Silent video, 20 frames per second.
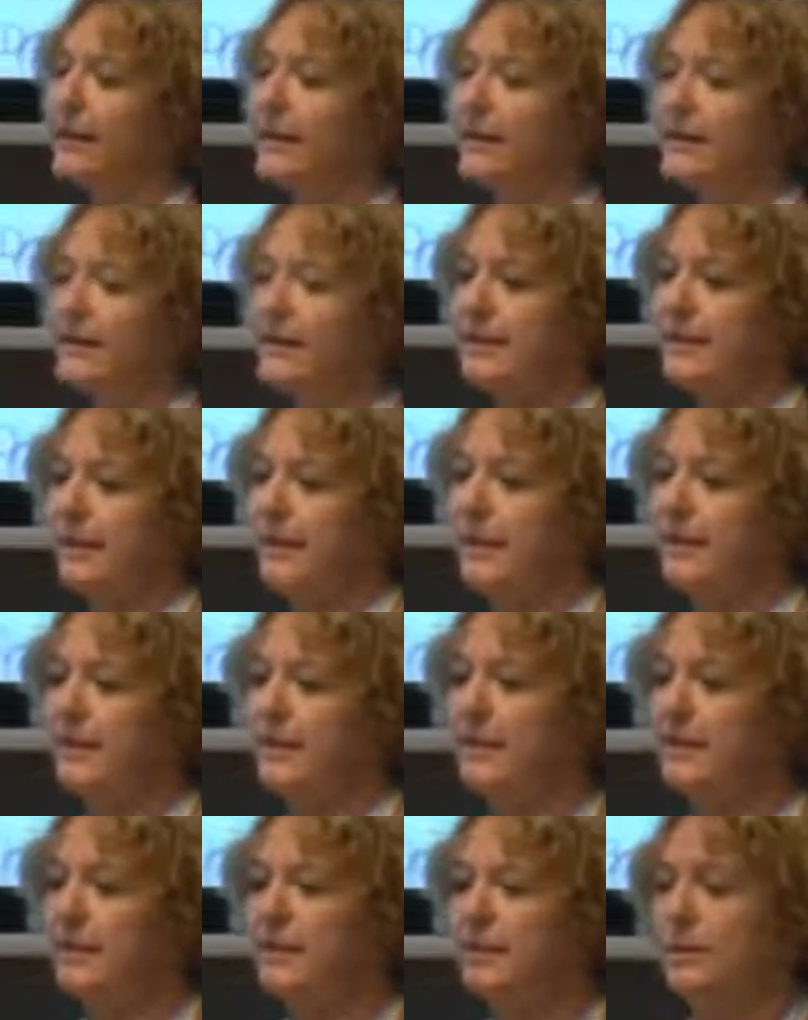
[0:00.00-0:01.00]
because
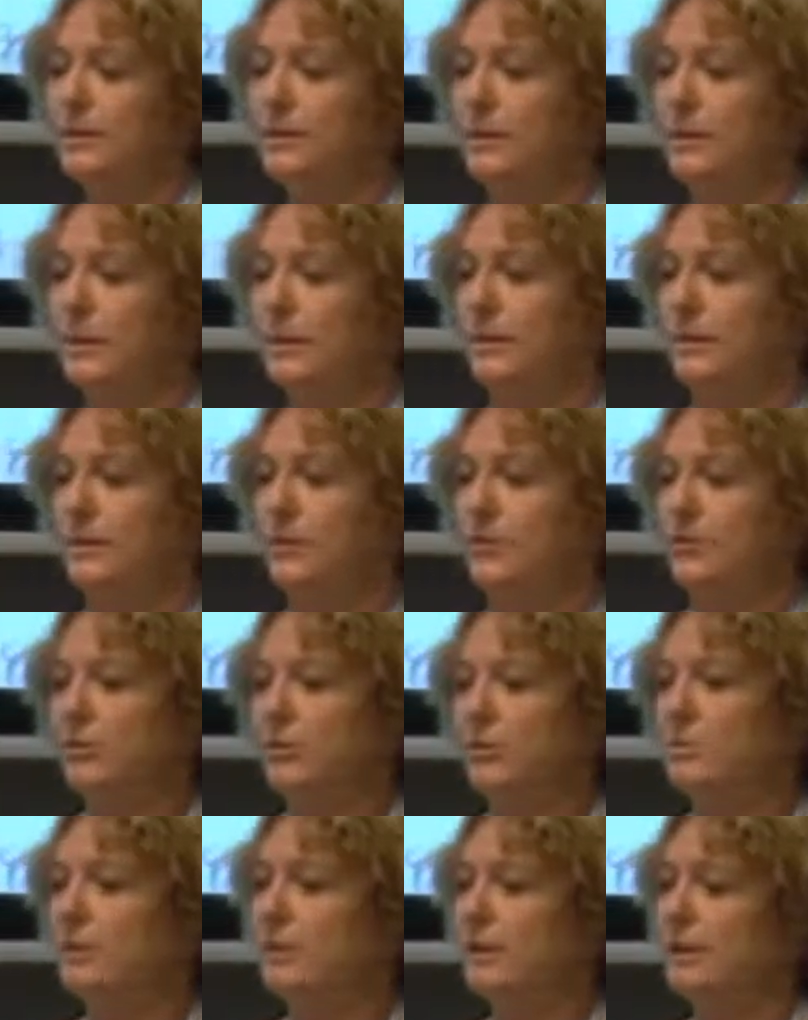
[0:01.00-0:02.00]
in the
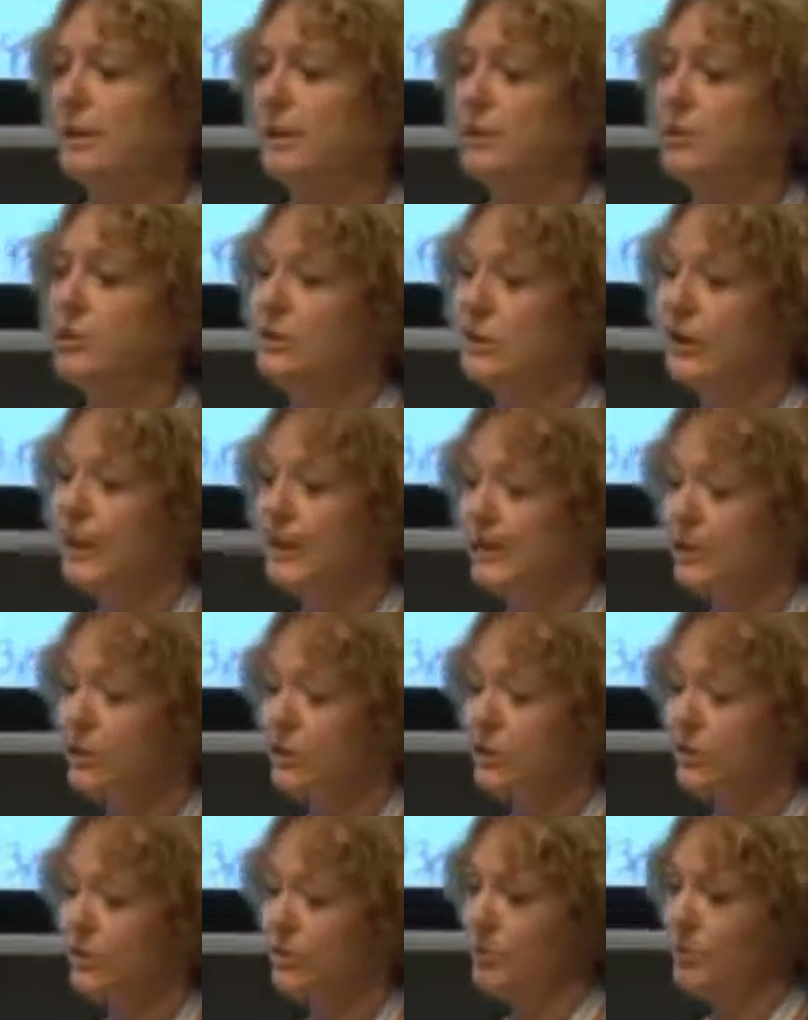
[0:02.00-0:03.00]
proximal kidney
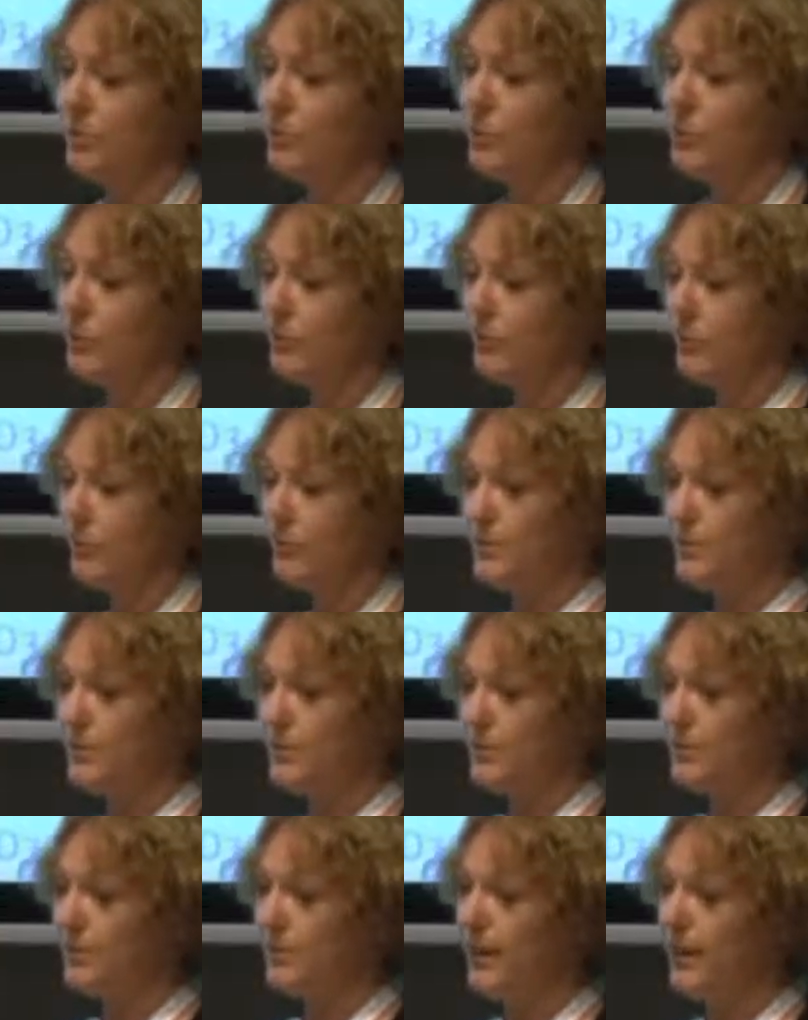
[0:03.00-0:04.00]
tubule, it's
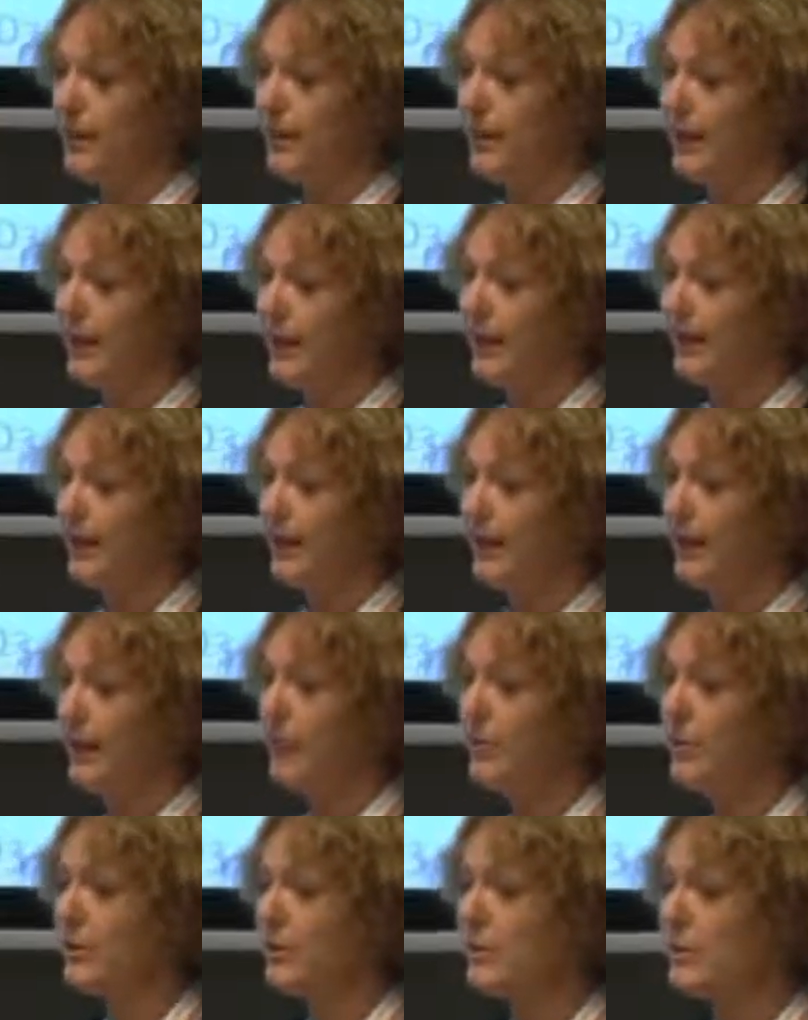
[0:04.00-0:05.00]
reabsorbed by a
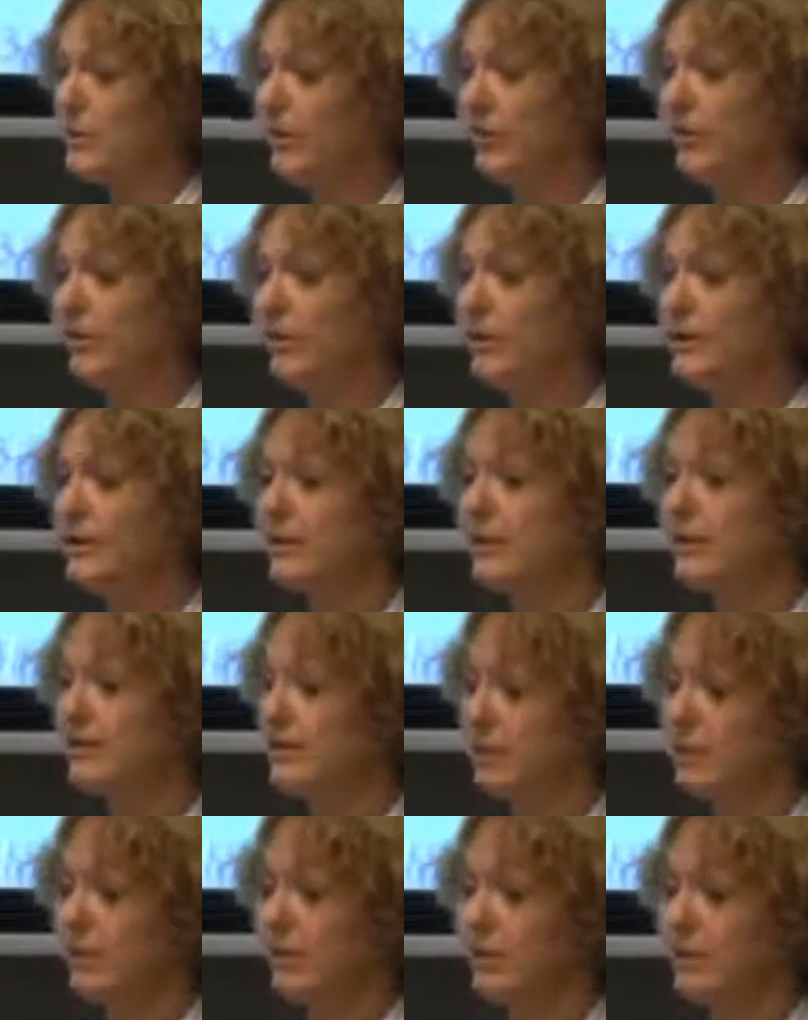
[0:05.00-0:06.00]
monosaccharide
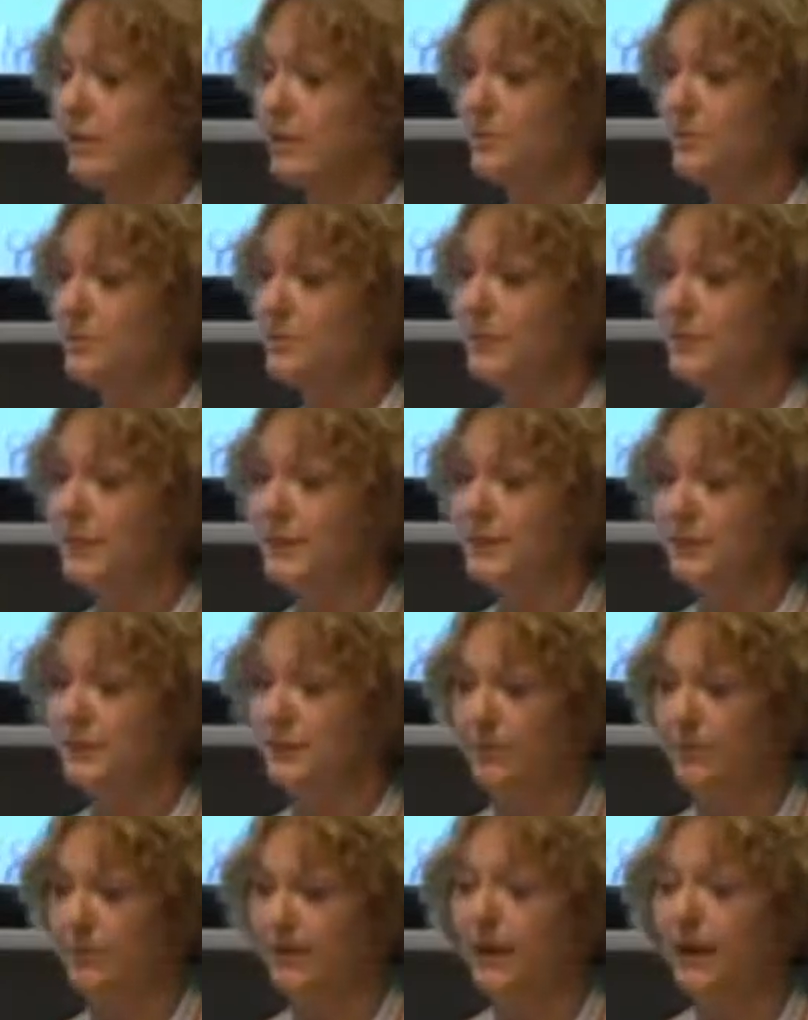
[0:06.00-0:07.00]
common transport
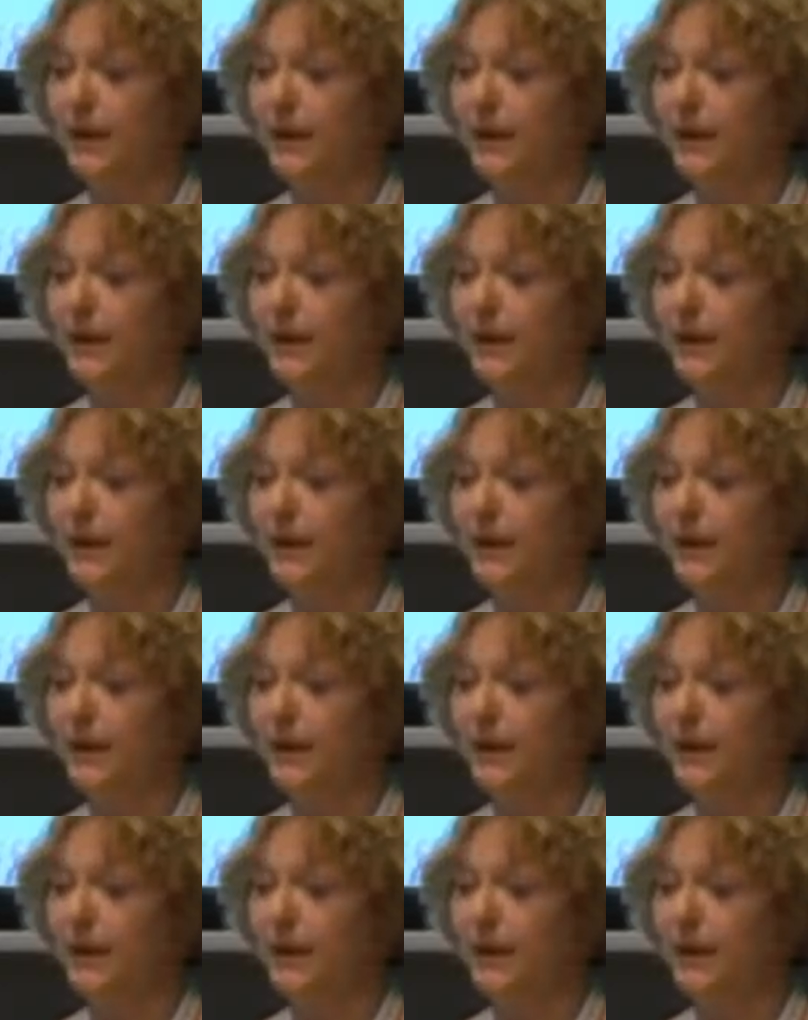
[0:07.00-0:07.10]
system,